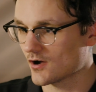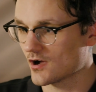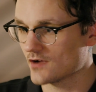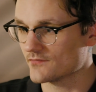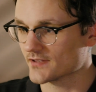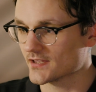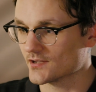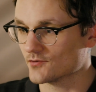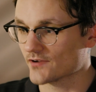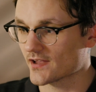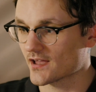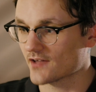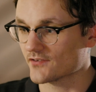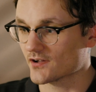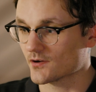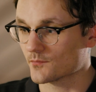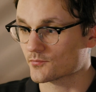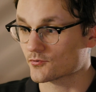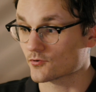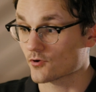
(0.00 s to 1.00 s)
Over here we have
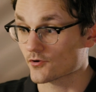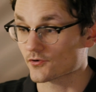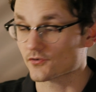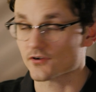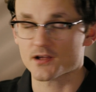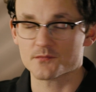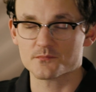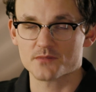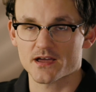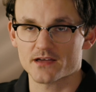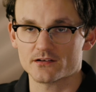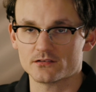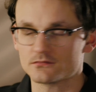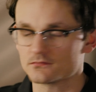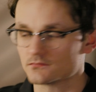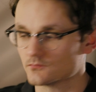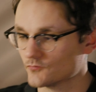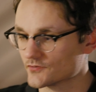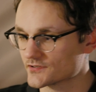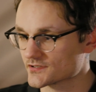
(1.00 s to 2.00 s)
our program panel,
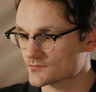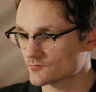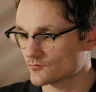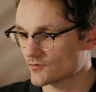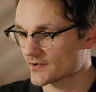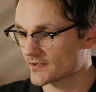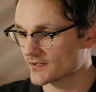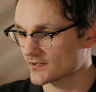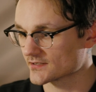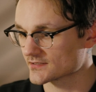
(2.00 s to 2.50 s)
which is where you're